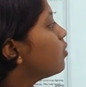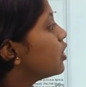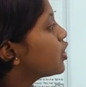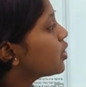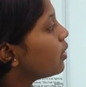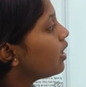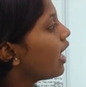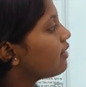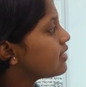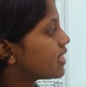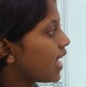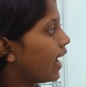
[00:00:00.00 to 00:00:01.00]
we should
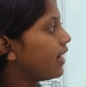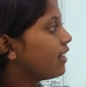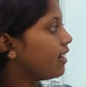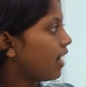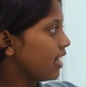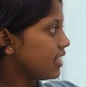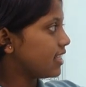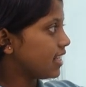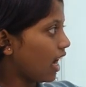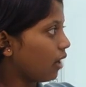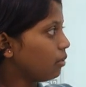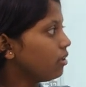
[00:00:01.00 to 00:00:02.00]
have sat us
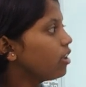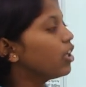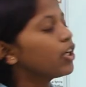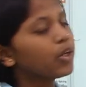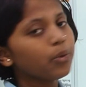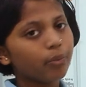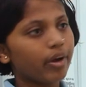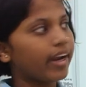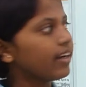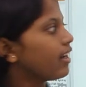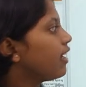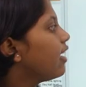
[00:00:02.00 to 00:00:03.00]
down to
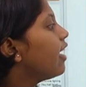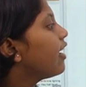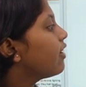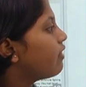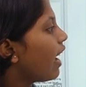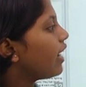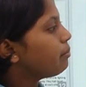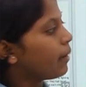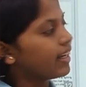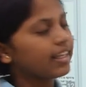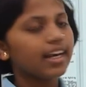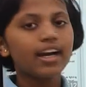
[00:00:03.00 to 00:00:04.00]
wet right
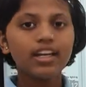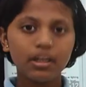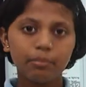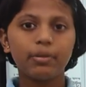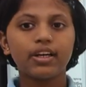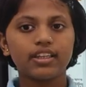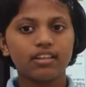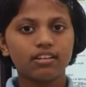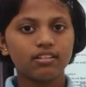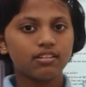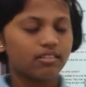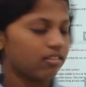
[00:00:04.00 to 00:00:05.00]
many a nipperkin.
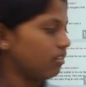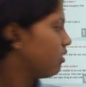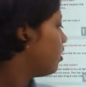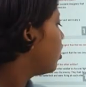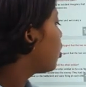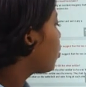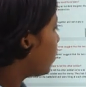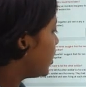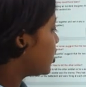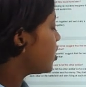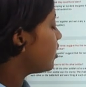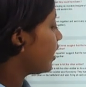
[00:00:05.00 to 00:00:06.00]

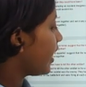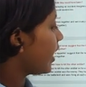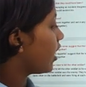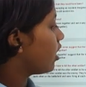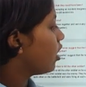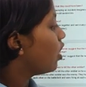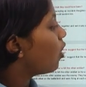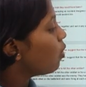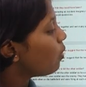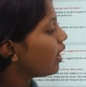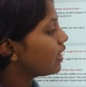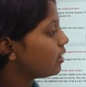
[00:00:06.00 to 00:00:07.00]
Question A.
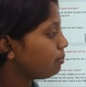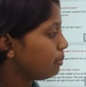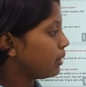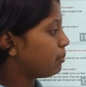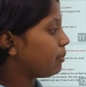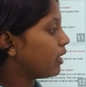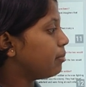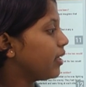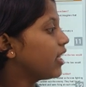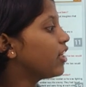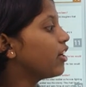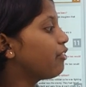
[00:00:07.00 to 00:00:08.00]
Who are the people
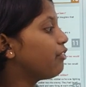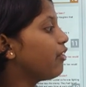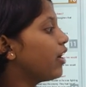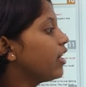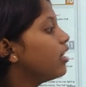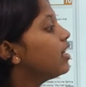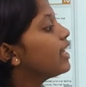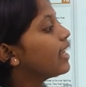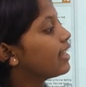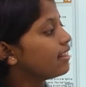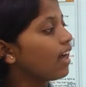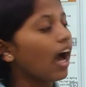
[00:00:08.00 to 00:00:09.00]
being referred
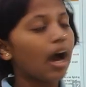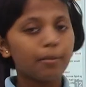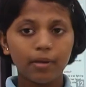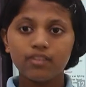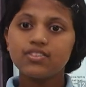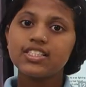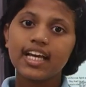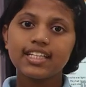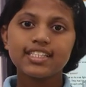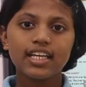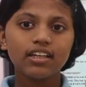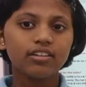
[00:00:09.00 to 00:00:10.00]
in the above
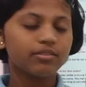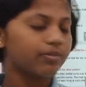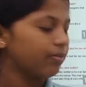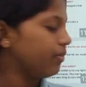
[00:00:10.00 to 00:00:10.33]
stanza?